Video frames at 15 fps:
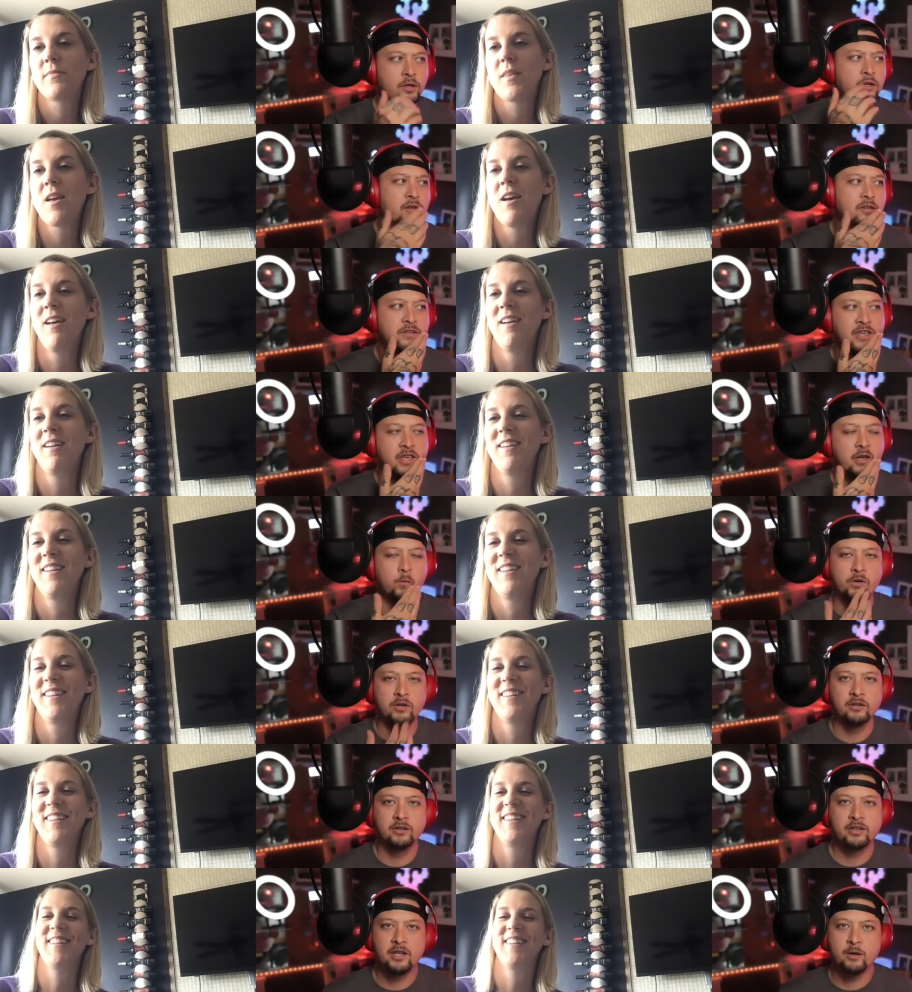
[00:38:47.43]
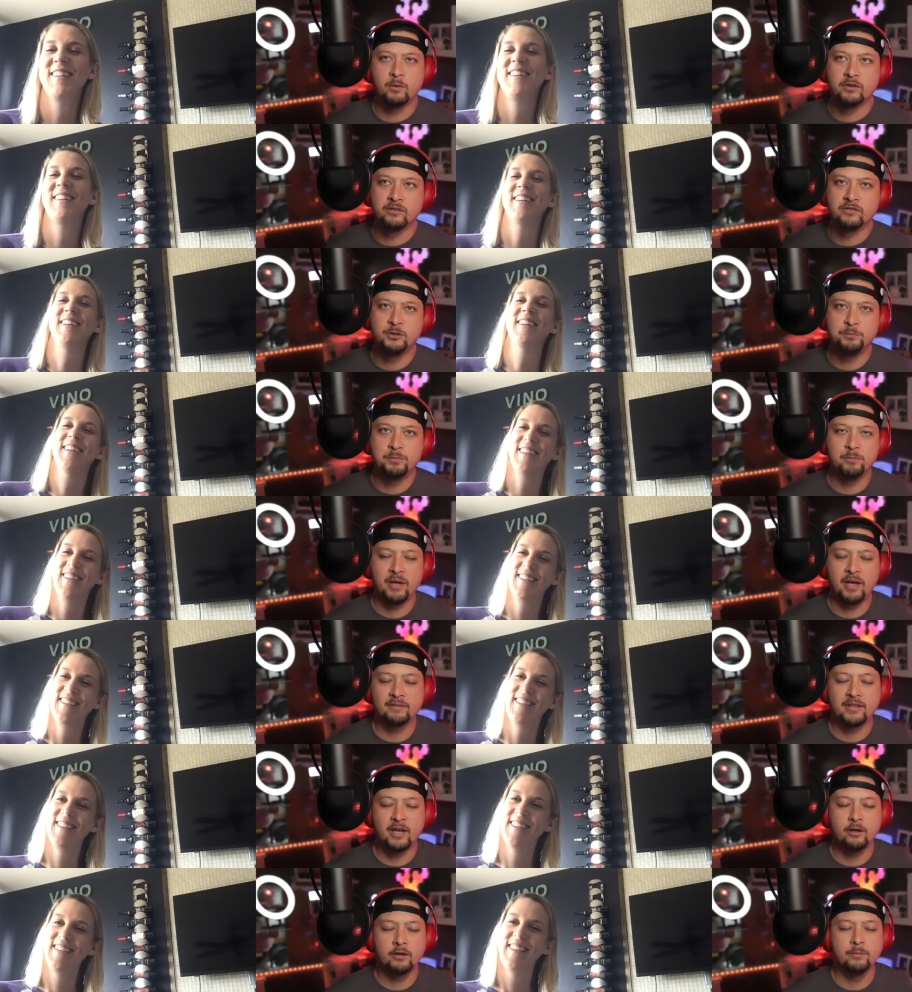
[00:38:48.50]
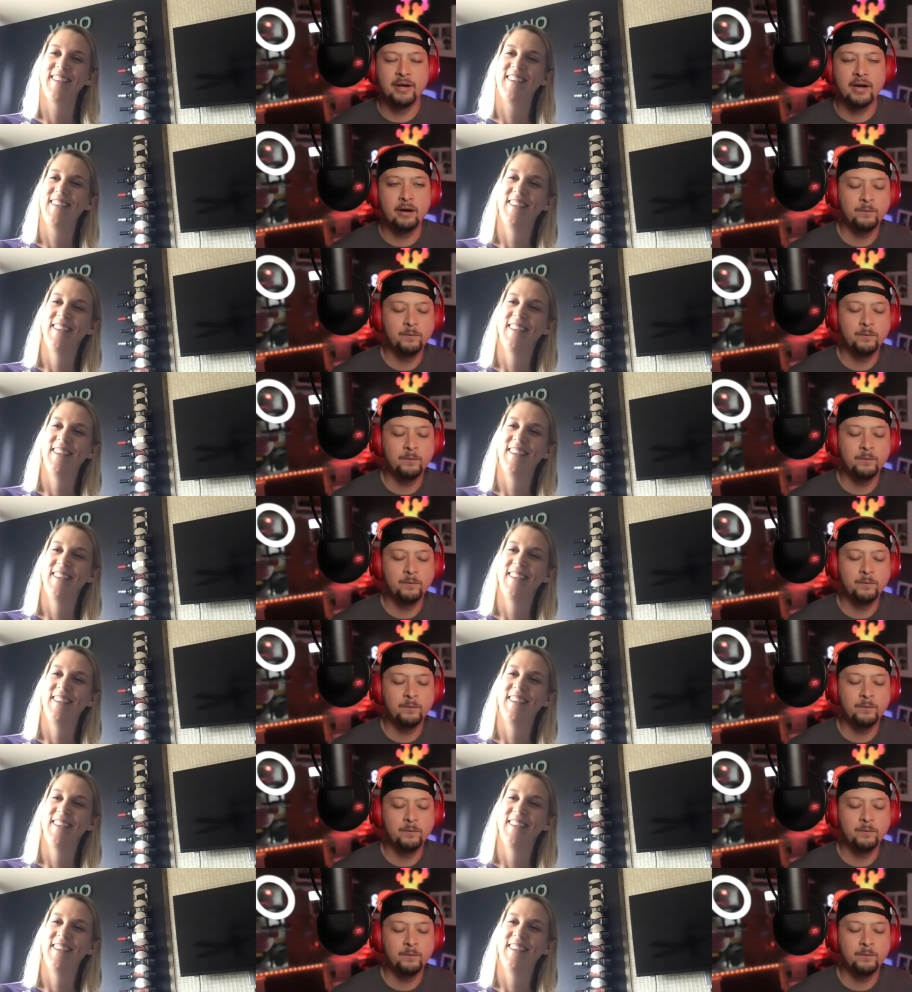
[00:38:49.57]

Speaker 1: can't wear can't wear a stupid mask out and about.